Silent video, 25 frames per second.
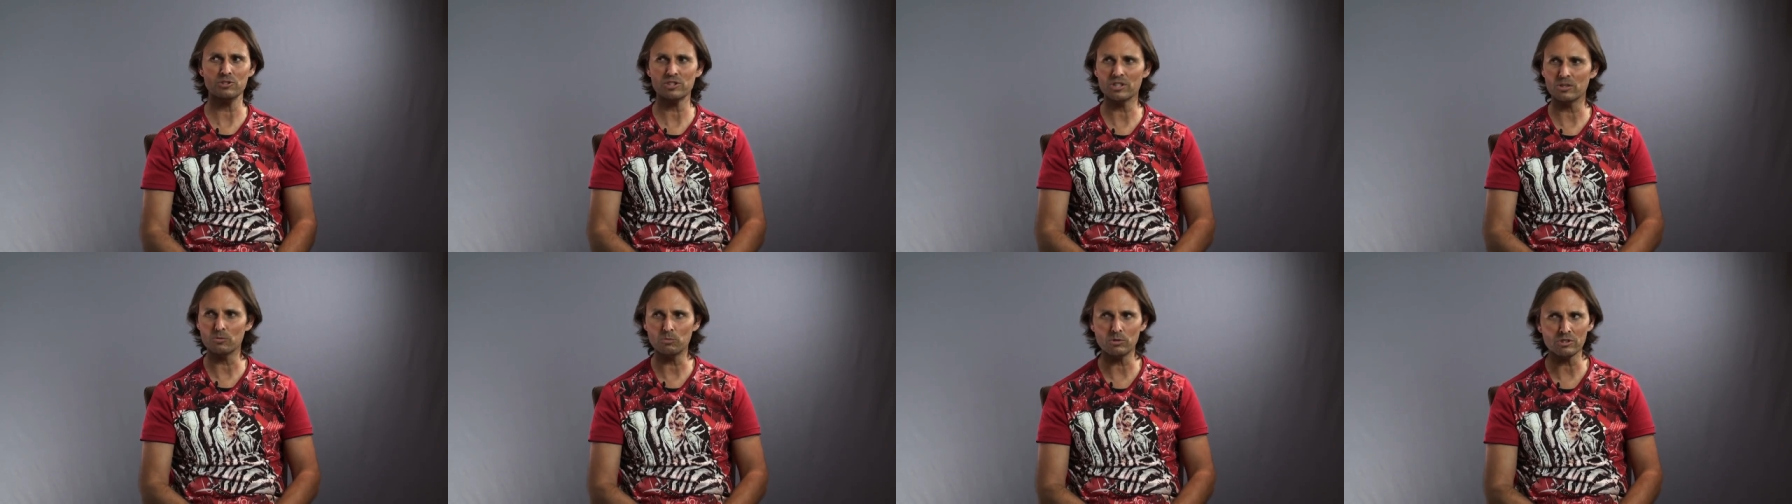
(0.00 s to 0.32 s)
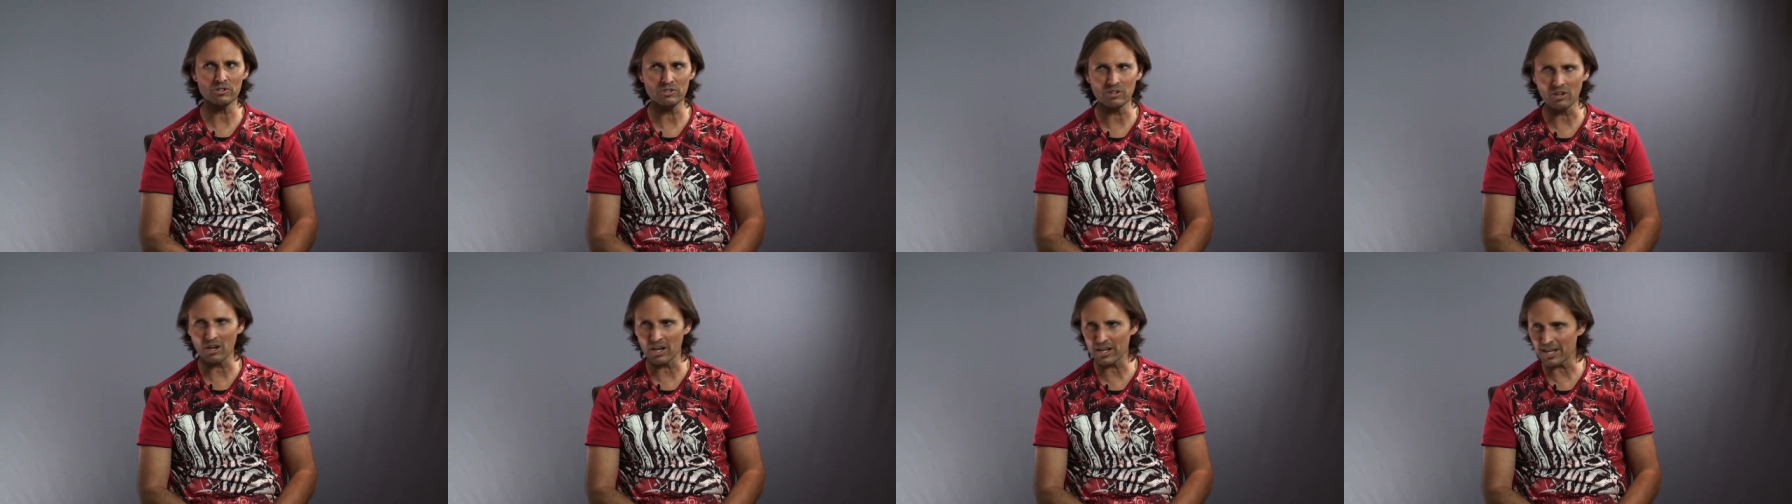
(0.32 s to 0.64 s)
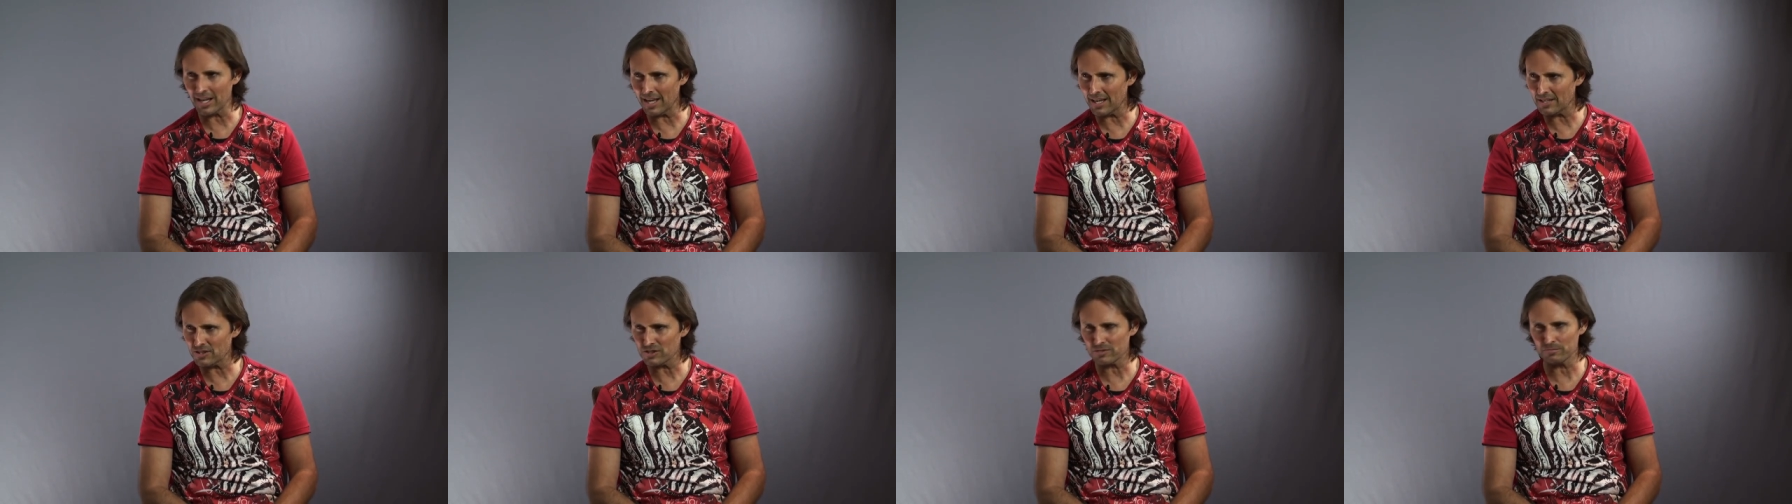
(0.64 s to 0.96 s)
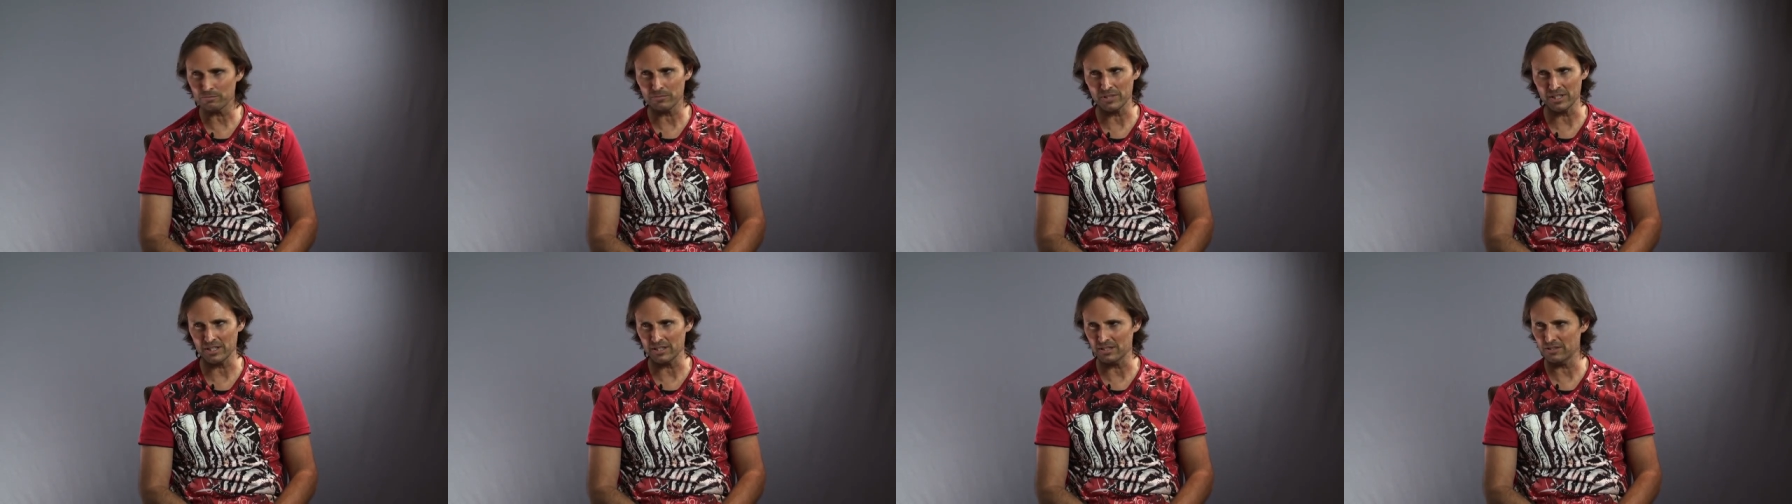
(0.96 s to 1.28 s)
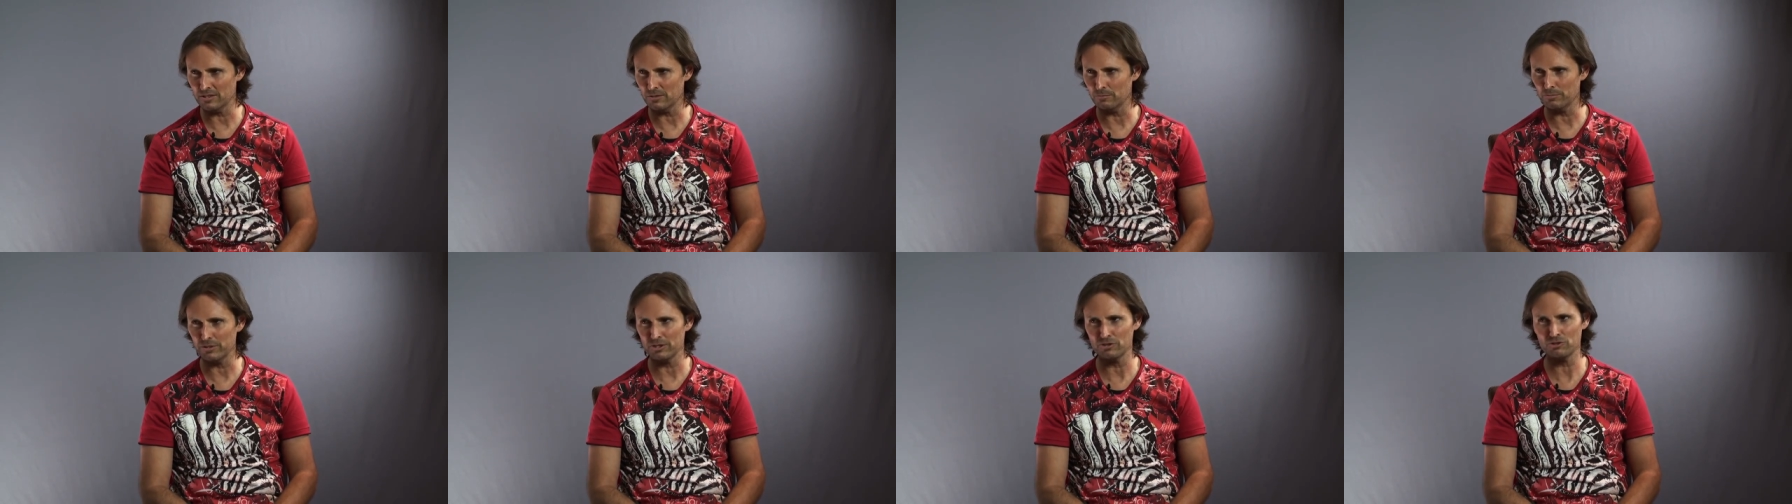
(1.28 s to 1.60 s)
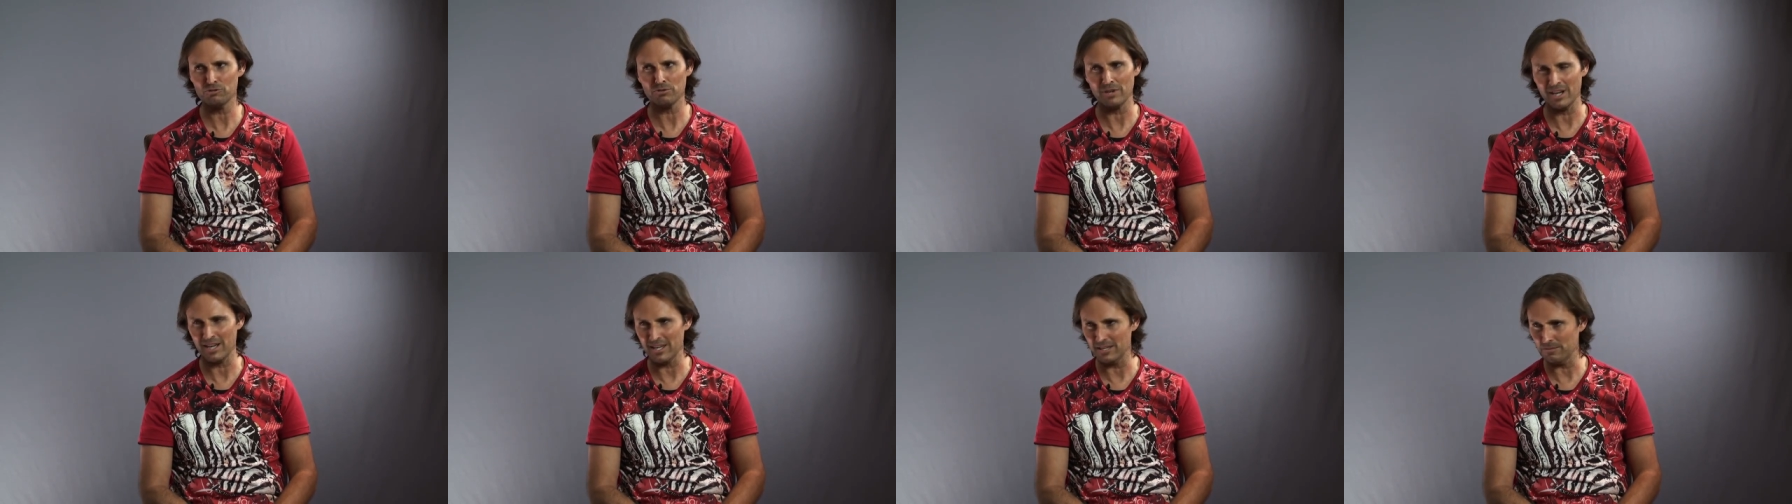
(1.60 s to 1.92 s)
she would not ask me to
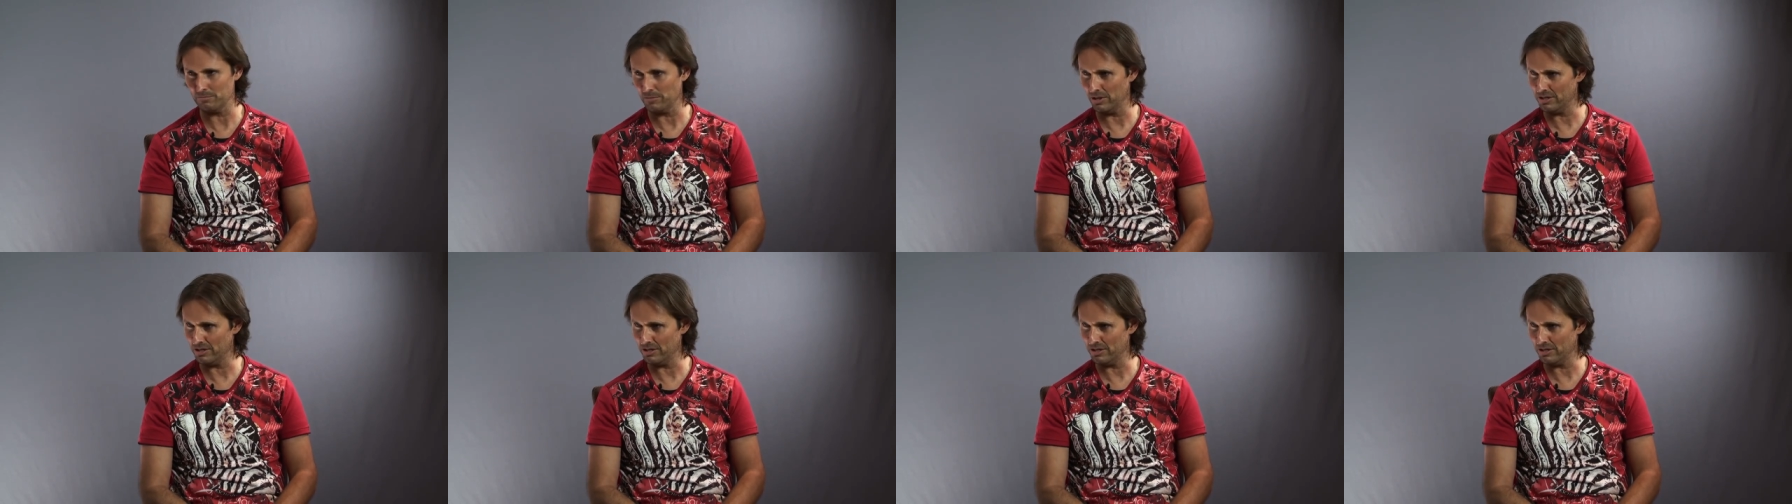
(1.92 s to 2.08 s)
betray